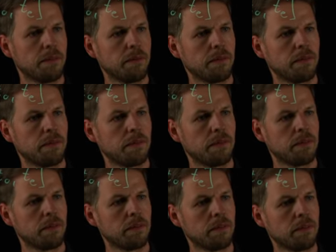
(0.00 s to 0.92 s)

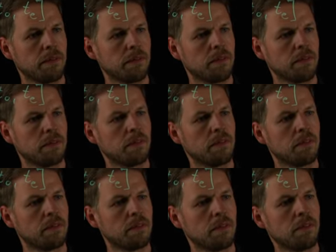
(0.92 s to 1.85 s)

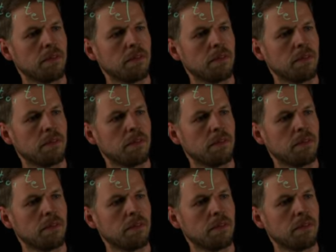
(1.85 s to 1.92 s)
(no one is talking)